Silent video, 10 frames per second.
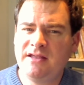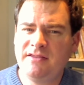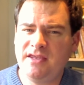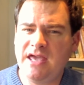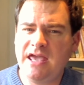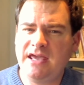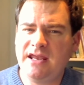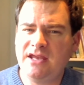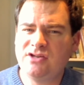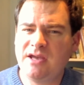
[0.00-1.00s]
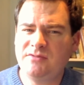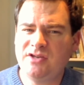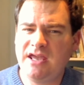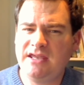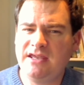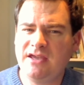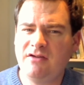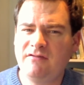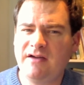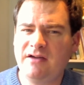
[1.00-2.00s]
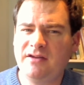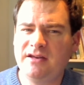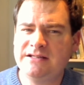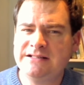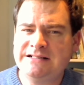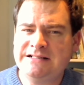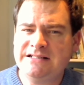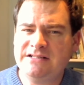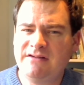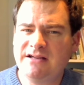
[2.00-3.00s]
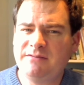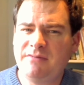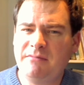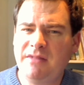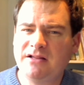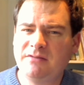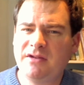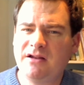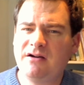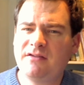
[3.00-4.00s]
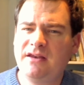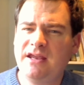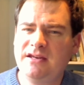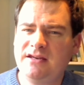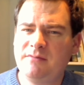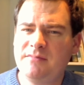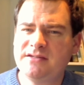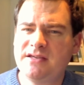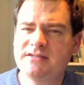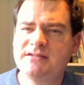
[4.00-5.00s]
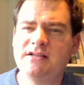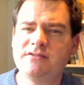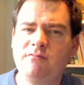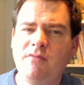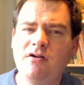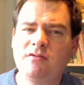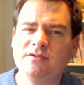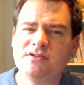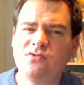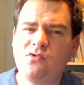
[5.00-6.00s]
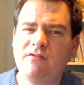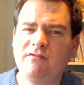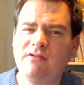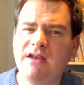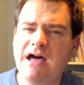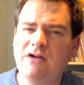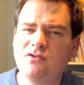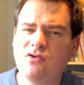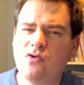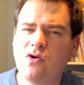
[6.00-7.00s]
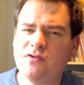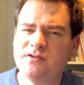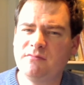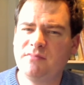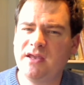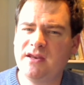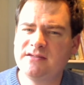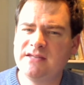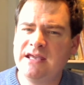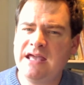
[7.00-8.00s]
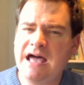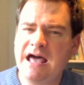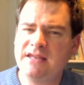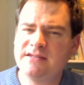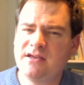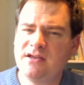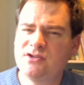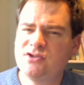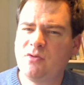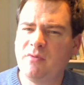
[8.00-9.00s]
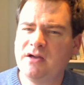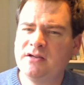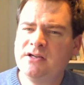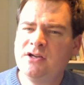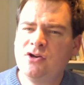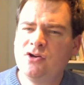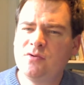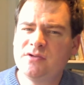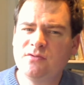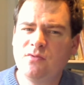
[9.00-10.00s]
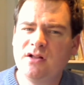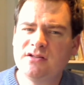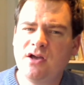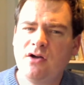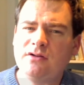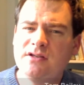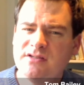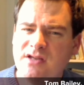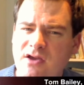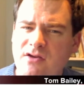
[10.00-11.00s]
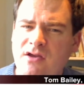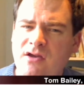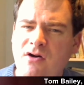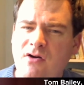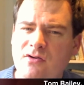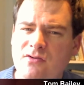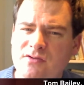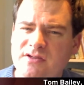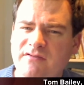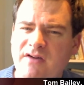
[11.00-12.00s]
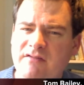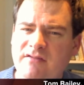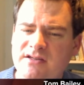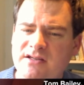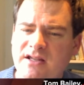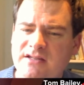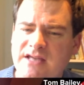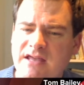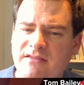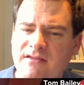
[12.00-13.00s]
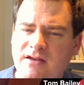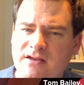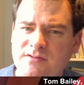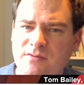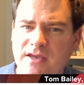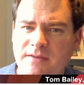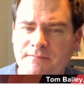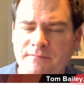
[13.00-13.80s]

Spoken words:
the A&H MGA he co-founded. Directed by Malcolm Clark, The Lady in Number 6 tells a remarkable story of a renowned concert pianist, Alice Hertz Sommer, who was the world's oldest known Holocaust survivor until her death last week.